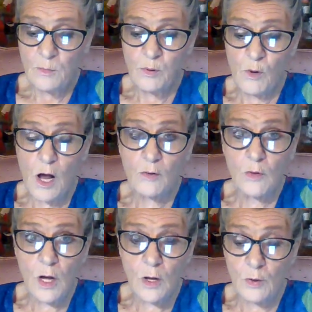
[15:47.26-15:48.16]

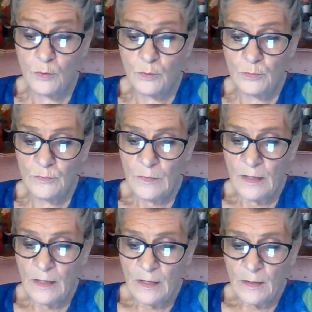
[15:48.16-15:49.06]
Poirot.
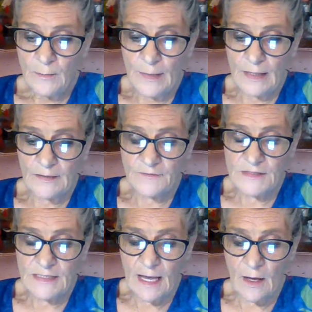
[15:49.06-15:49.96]
But if
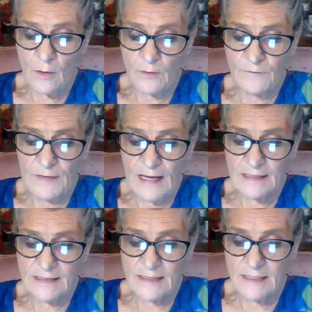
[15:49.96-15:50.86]
so, if
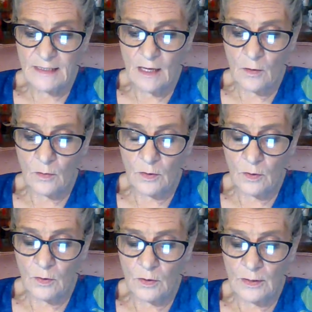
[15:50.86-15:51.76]
that's it, oh
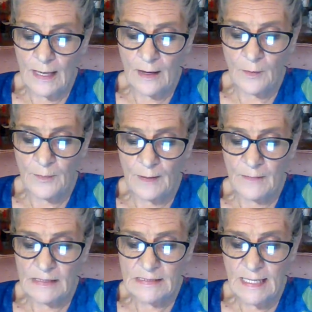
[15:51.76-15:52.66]
Lord, I hope
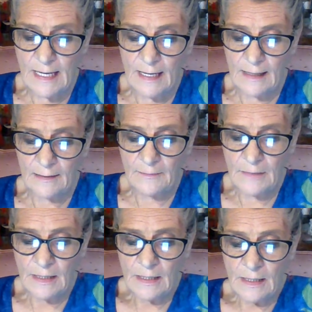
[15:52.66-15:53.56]
I'm in time.
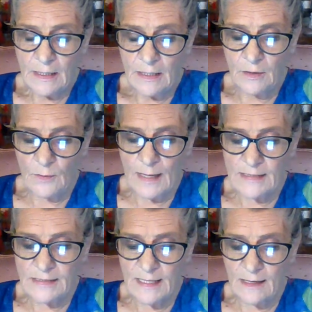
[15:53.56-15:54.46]
He
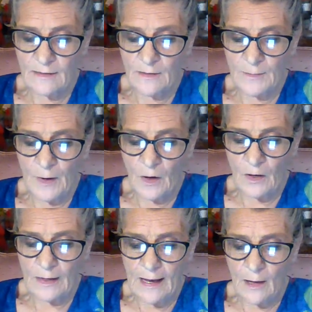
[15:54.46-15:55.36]
raced out of the
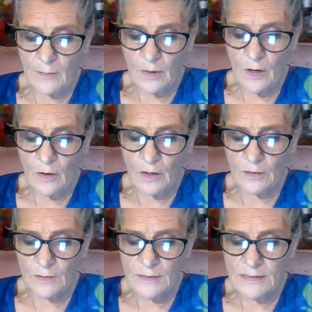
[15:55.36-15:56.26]
park, Albert
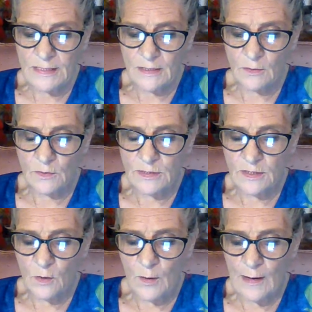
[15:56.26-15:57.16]
hard on his heels,
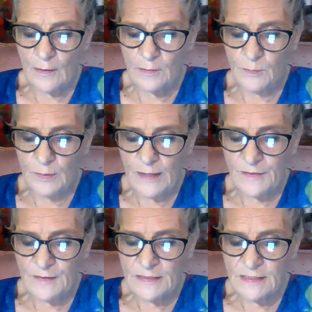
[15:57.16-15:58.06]
inquiring
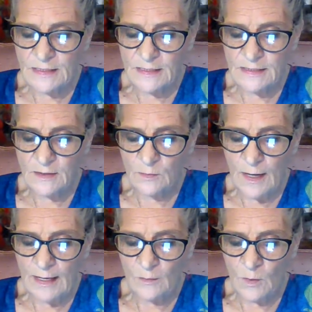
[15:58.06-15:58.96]
breathlessly as he
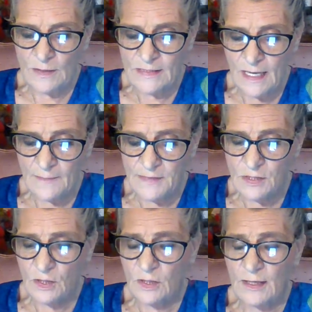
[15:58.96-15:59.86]
ran. What's up,
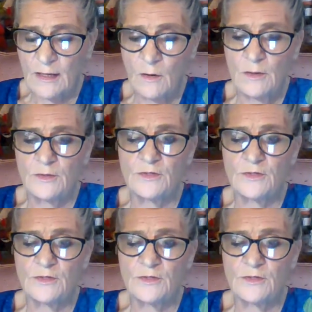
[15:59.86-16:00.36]
sir? I don't